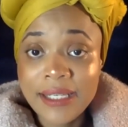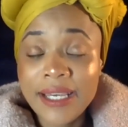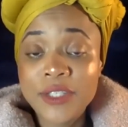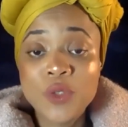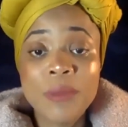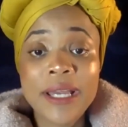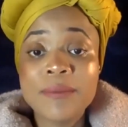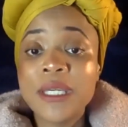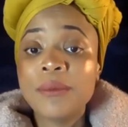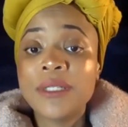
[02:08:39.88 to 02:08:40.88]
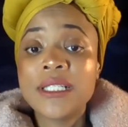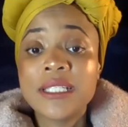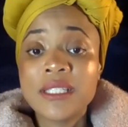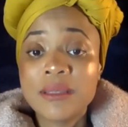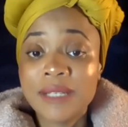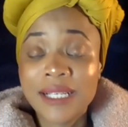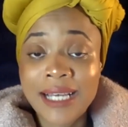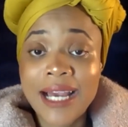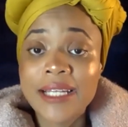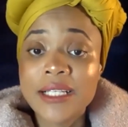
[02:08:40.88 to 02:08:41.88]
and you might be able to see some
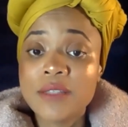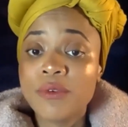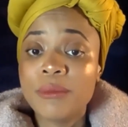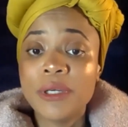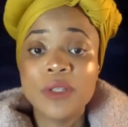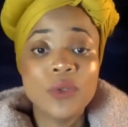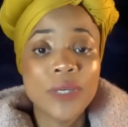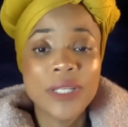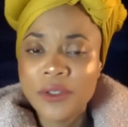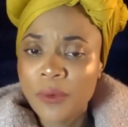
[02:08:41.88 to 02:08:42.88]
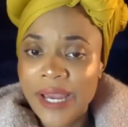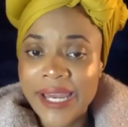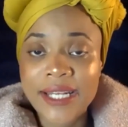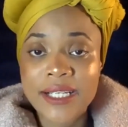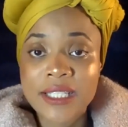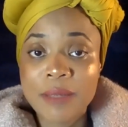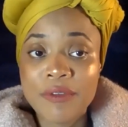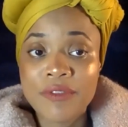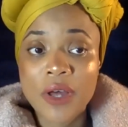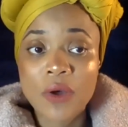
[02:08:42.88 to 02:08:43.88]
guidance from Illinois Legal Aid and some
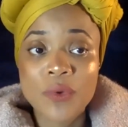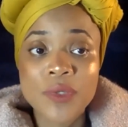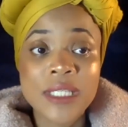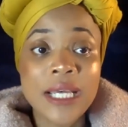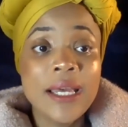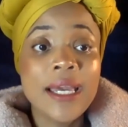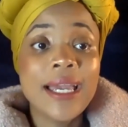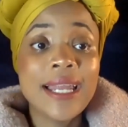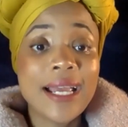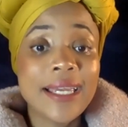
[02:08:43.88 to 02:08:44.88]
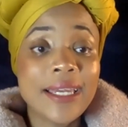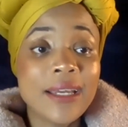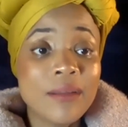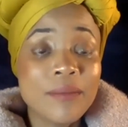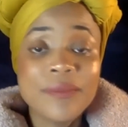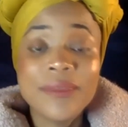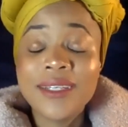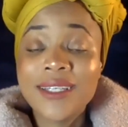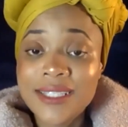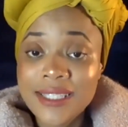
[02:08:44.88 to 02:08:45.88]
of those. And I am
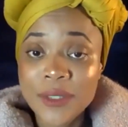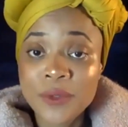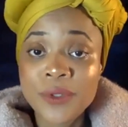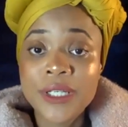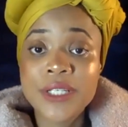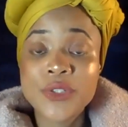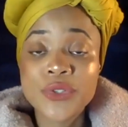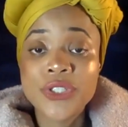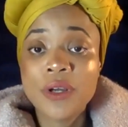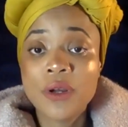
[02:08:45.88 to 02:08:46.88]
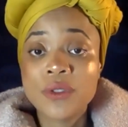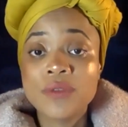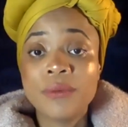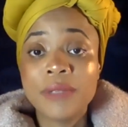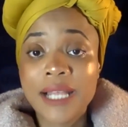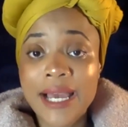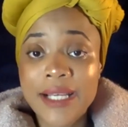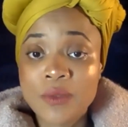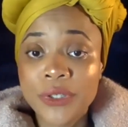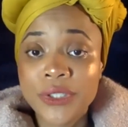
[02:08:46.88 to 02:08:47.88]
considering, as Trisha knows from the
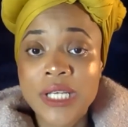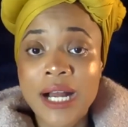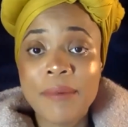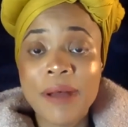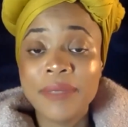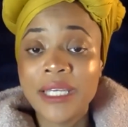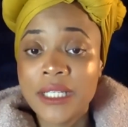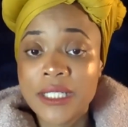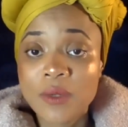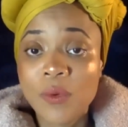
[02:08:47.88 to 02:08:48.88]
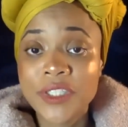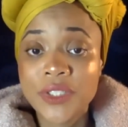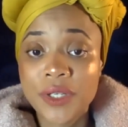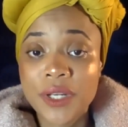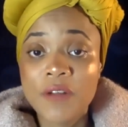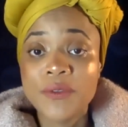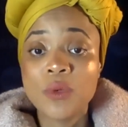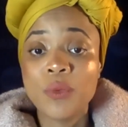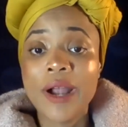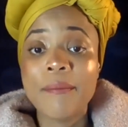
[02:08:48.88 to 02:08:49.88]
last workshop, I'm getting this question enough to
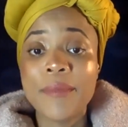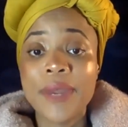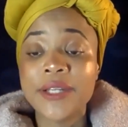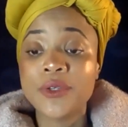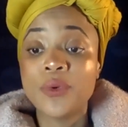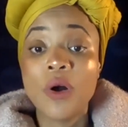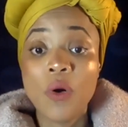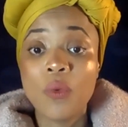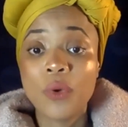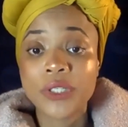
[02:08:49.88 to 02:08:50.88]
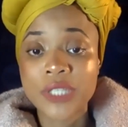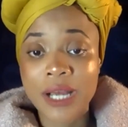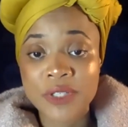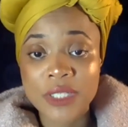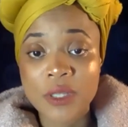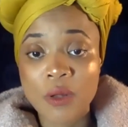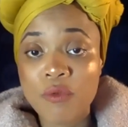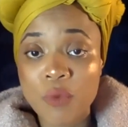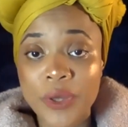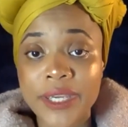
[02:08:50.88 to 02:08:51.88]
where I may do a whole workshop just on
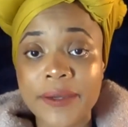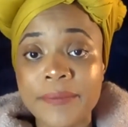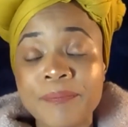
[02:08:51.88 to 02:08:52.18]
FOIA.